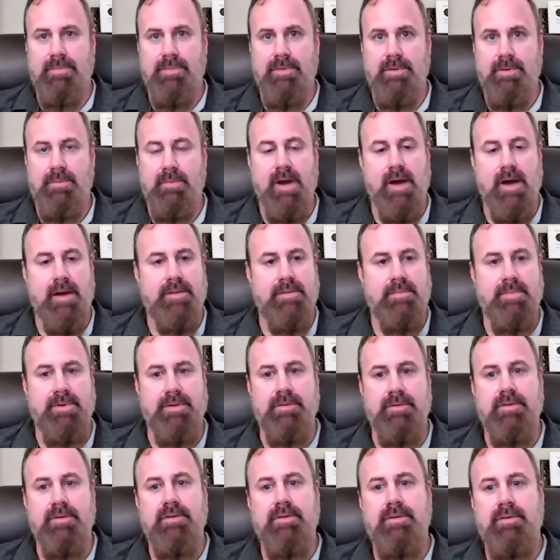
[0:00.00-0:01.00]

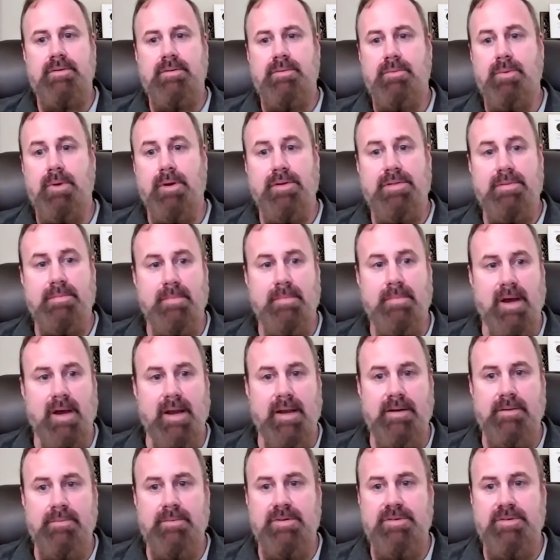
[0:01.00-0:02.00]
Werthmund, worth
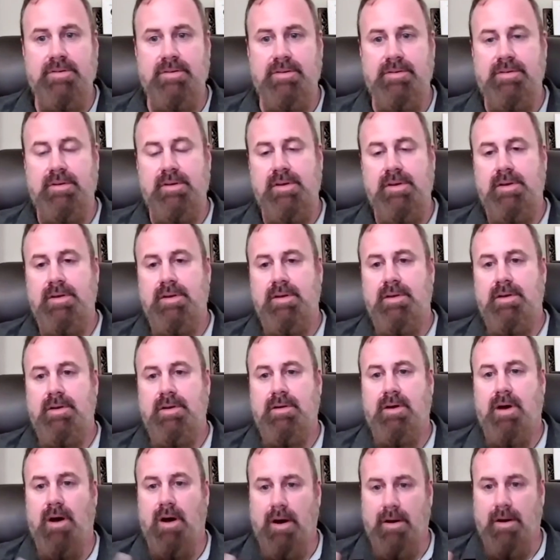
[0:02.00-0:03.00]
mind, which is
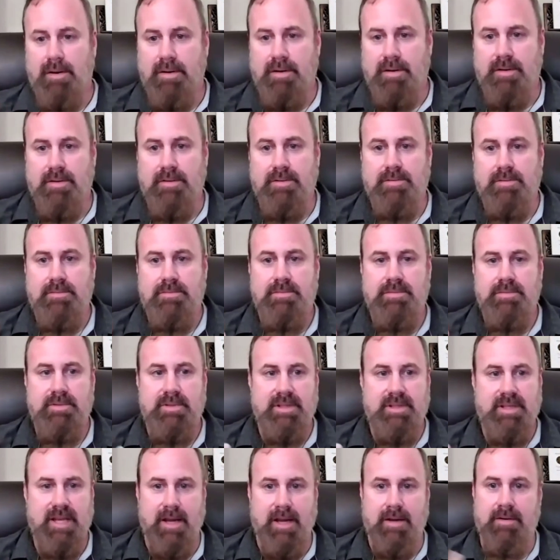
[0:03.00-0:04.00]
honor,
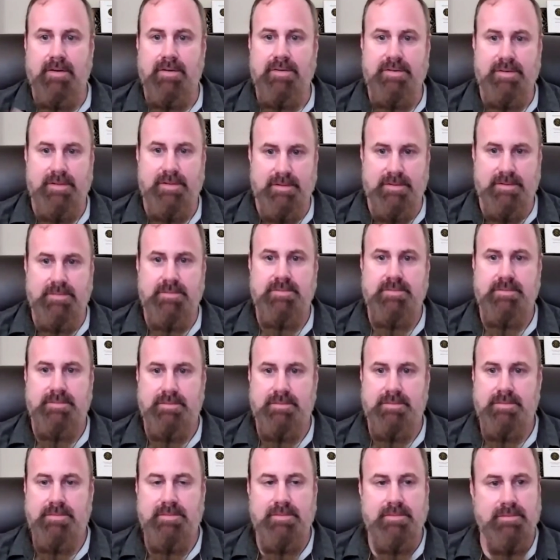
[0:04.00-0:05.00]
character,
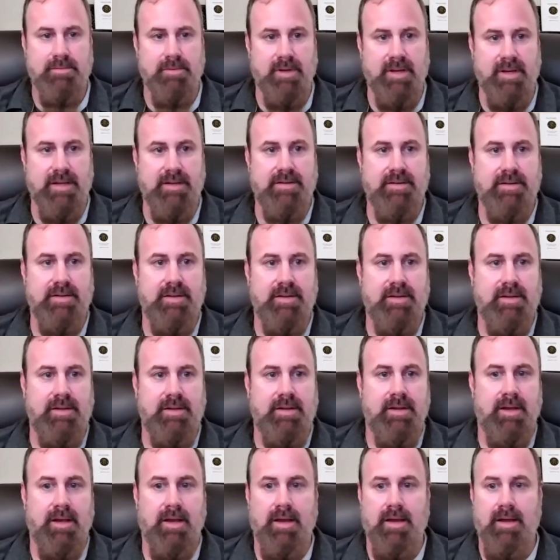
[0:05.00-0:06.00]
right?
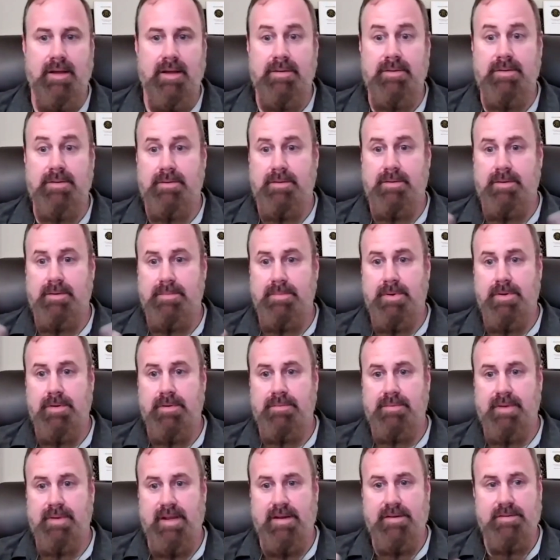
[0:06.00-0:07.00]
Your
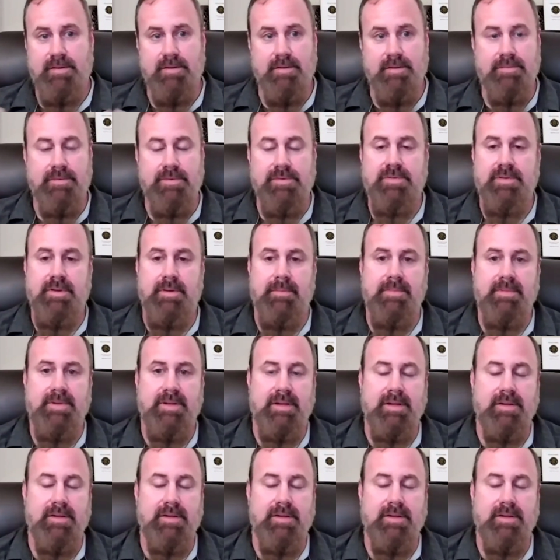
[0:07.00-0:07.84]
motivation for something.